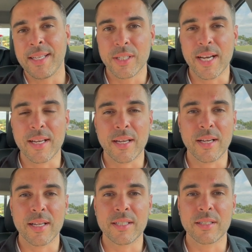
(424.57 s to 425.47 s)

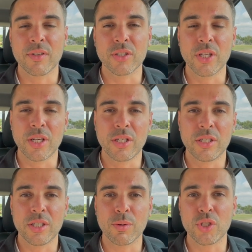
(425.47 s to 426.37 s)
Yeah, it just feels good.
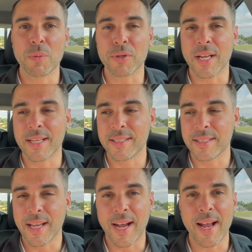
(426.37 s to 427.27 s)
She was super
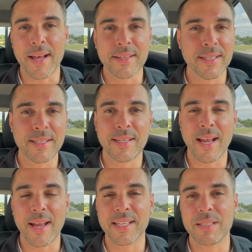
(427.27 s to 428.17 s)
nice. I honestly did
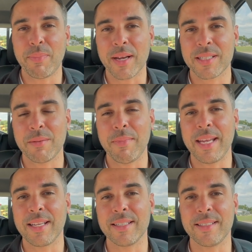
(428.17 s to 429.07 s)
not expect to
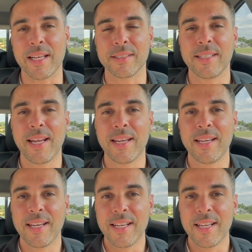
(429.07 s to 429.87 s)
make a sale today.